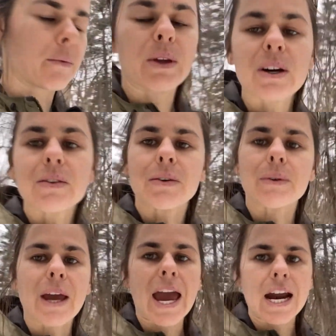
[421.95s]
we don't
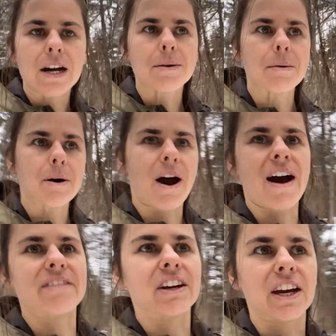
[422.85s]
care about
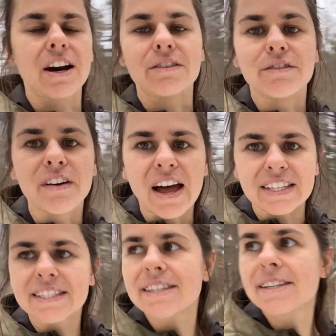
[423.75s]
having a
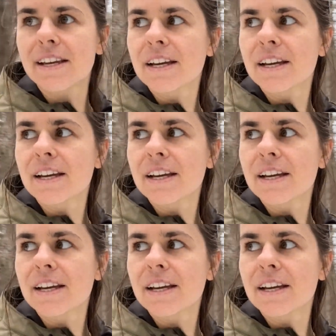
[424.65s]
fence